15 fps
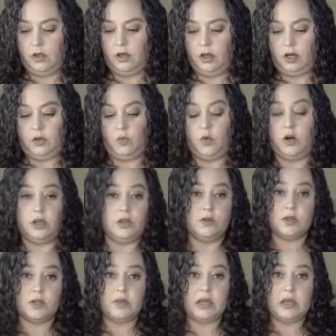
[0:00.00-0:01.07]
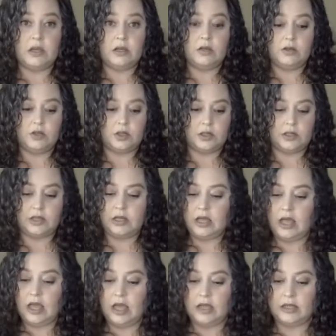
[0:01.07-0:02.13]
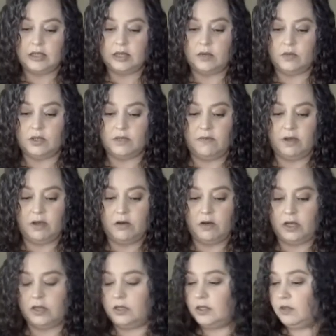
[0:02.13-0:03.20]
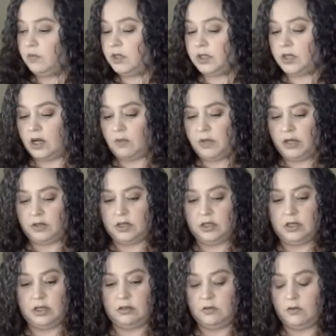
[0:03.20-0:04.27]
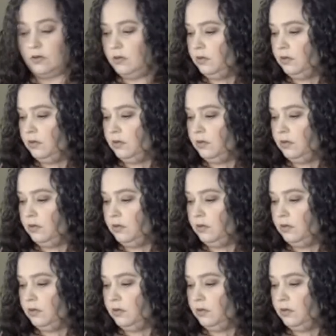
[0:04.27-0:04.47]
I did want to use a pen just in case there was a variance. I was not about to deal